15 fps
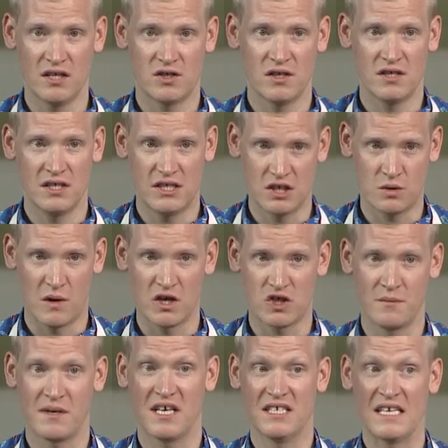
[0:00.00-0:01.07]
into the
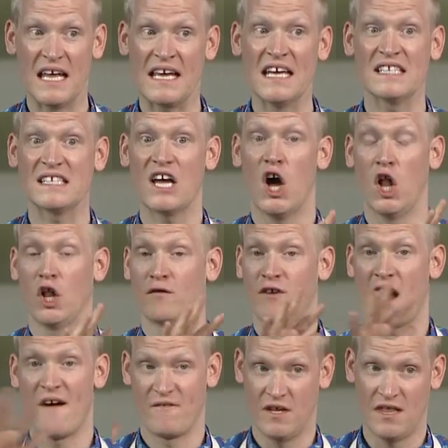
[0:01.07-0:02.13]
dishwasher because it gets all
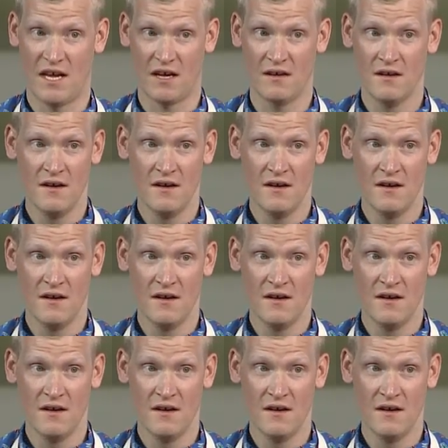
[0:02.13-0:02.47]
over everything.